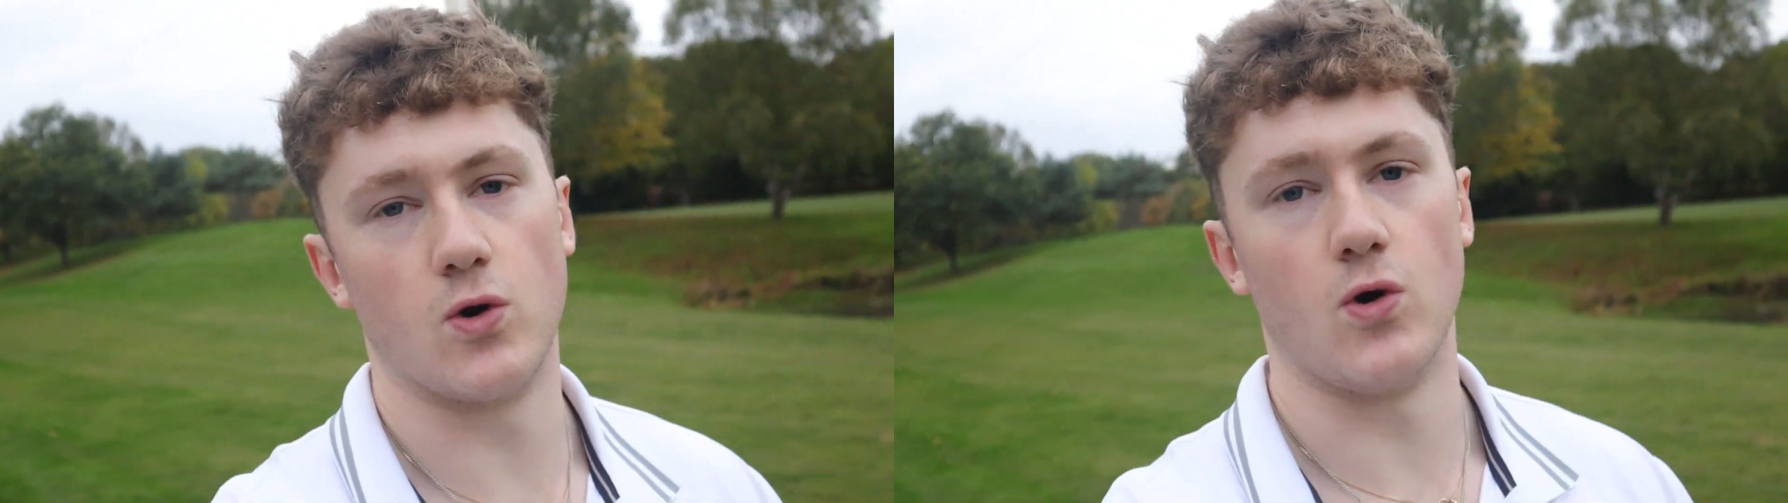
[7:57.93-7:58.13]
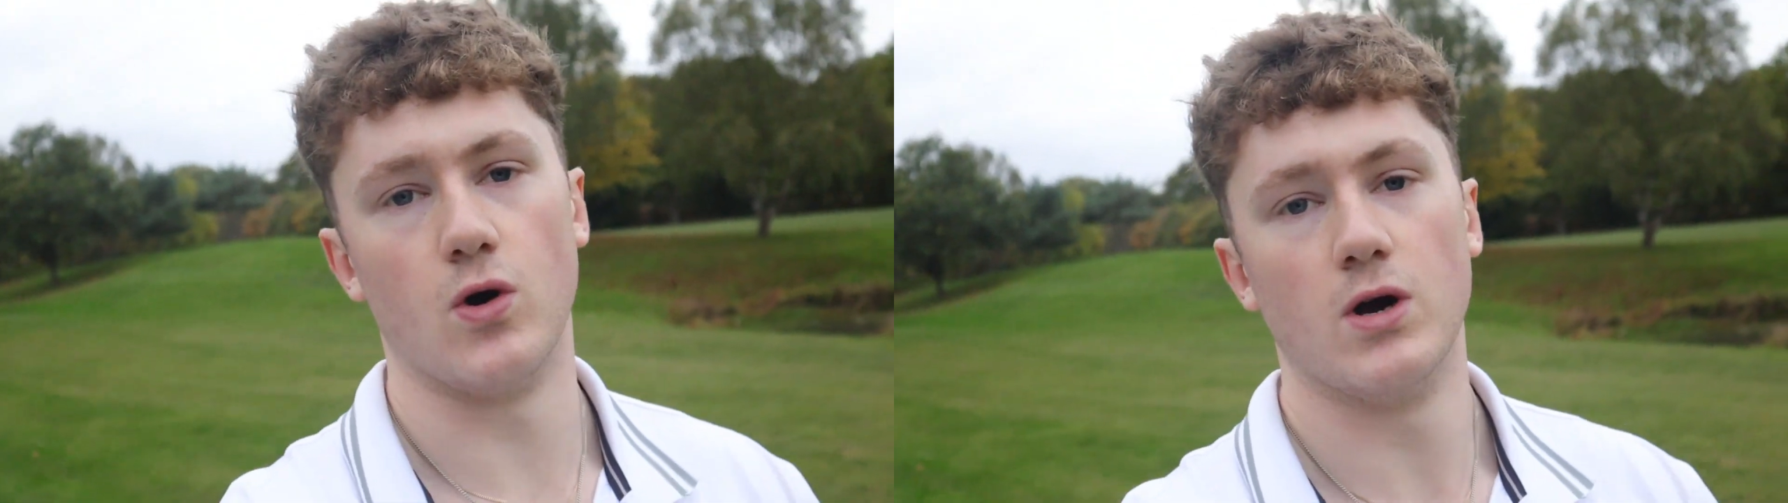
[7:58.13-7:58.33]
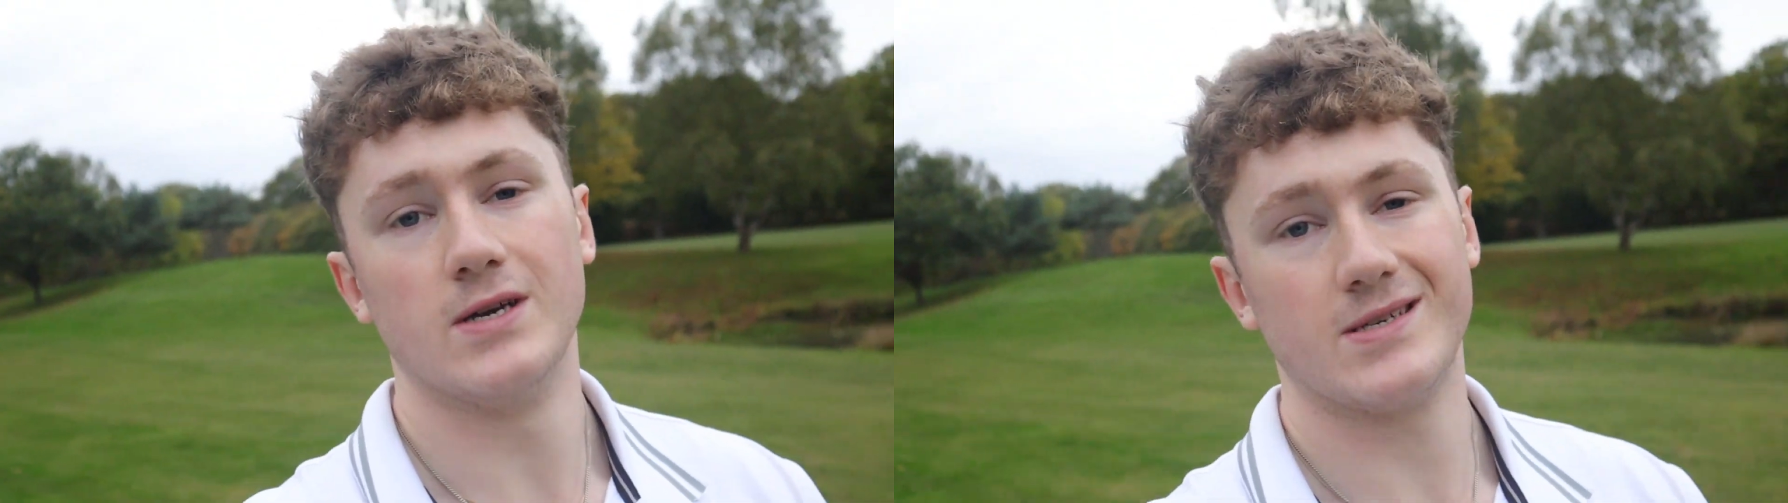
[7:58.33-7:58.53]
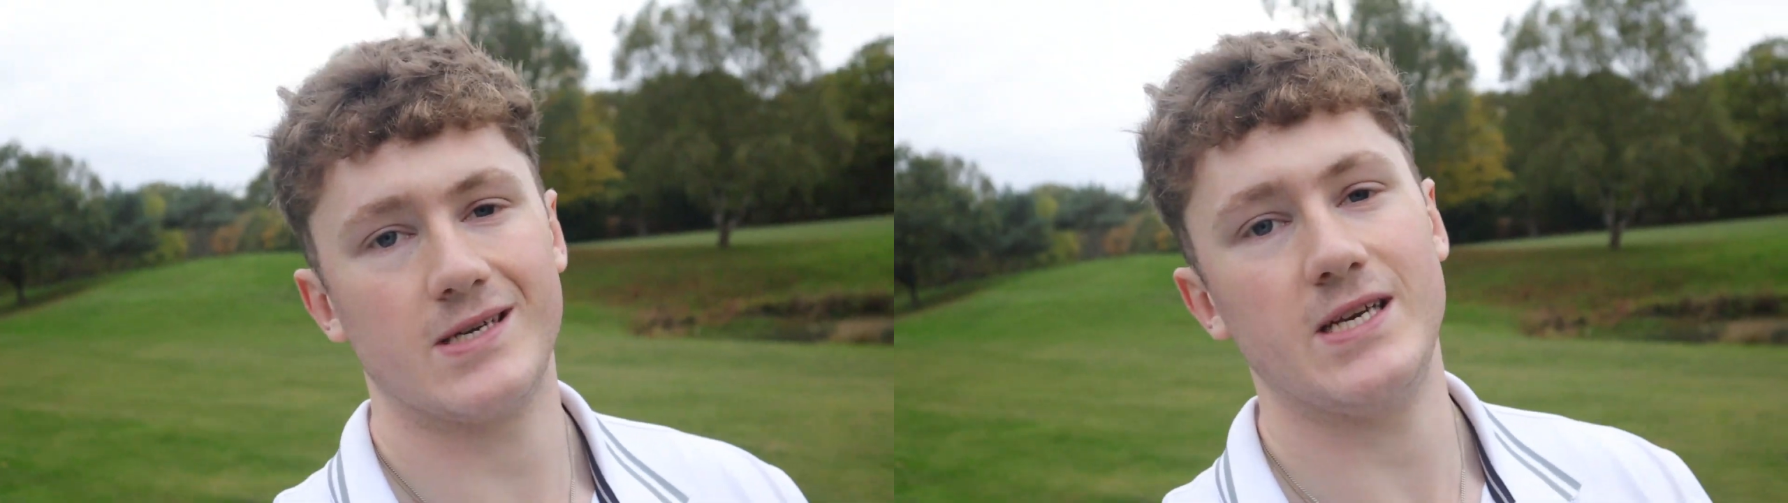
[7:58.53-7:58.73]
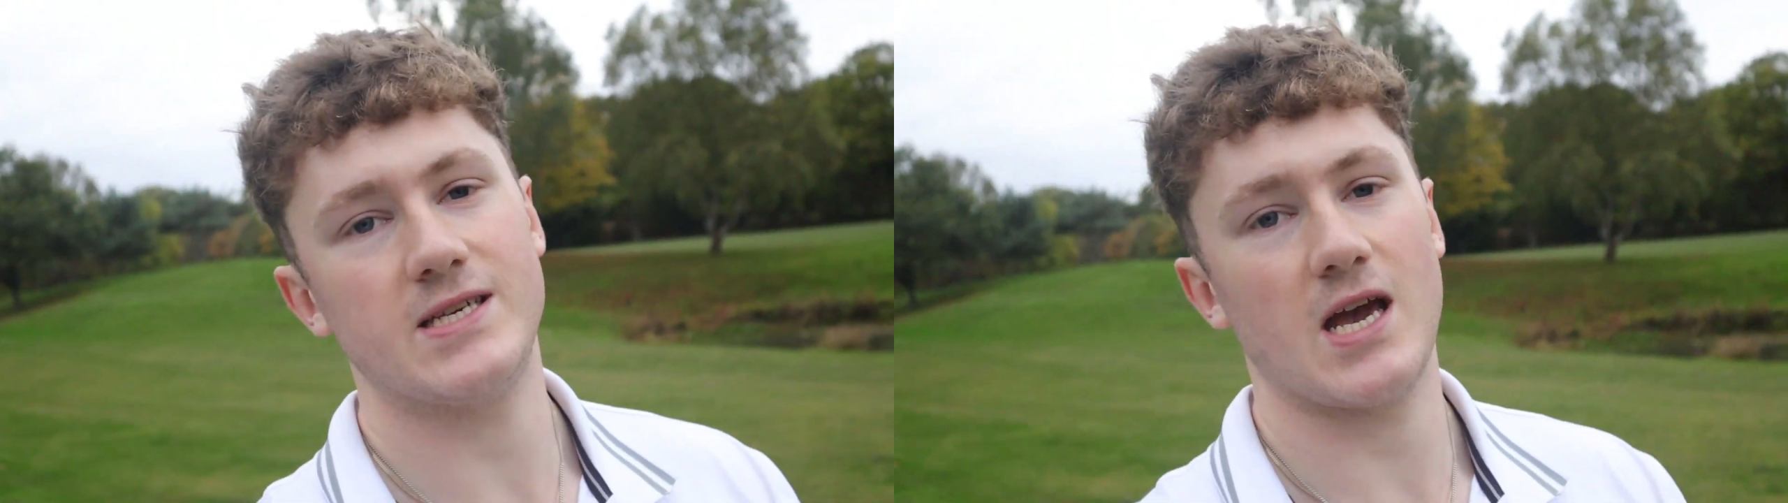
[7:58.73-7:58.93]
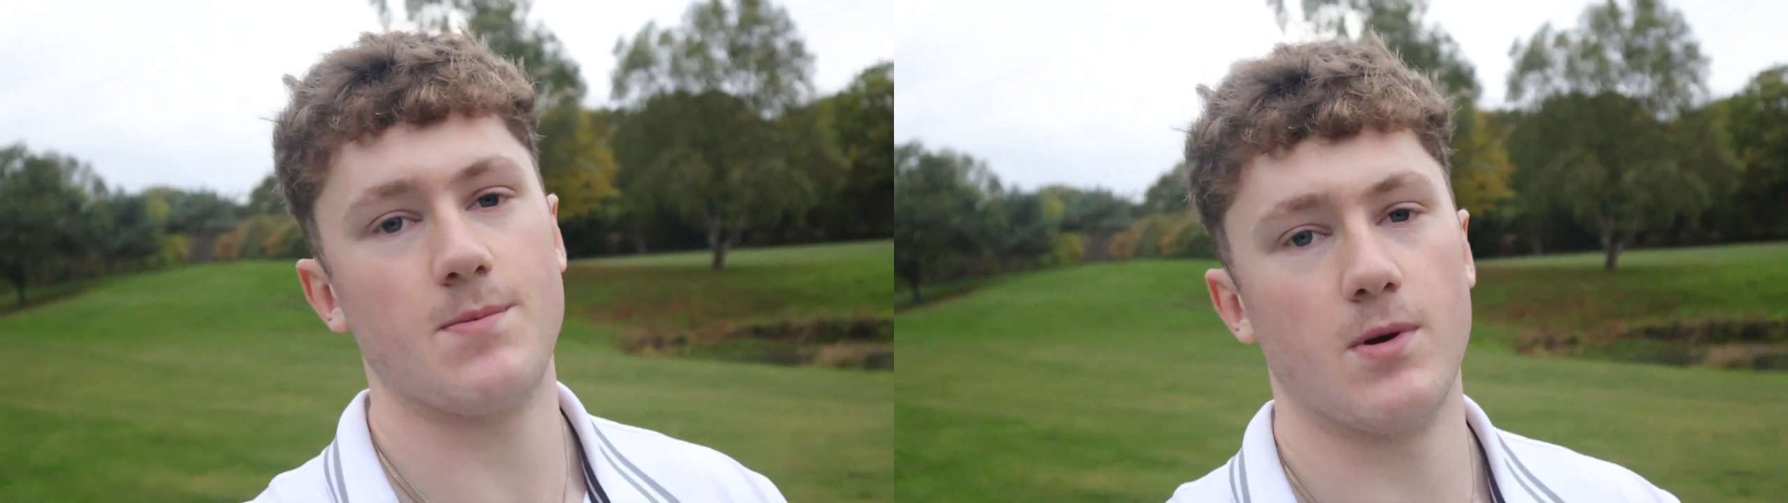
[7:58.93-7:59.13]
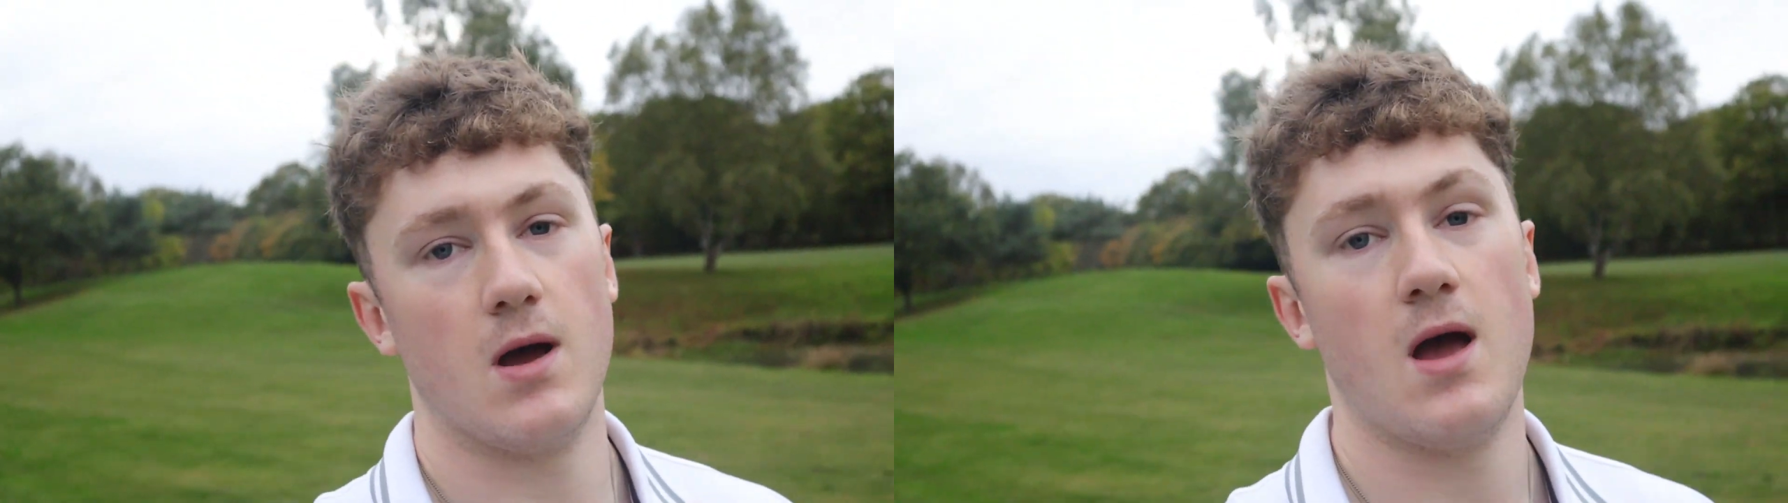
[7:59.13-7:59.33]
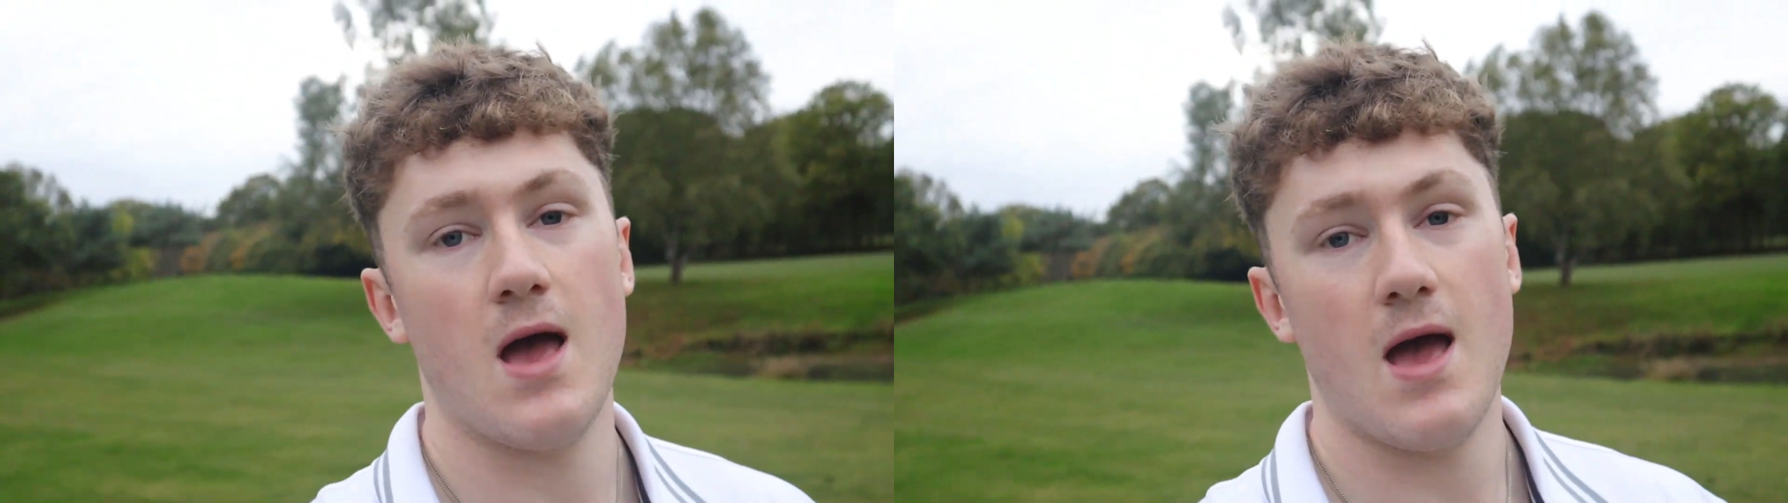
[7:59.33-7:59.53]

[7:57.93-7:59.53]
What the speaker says: Tour C-Taper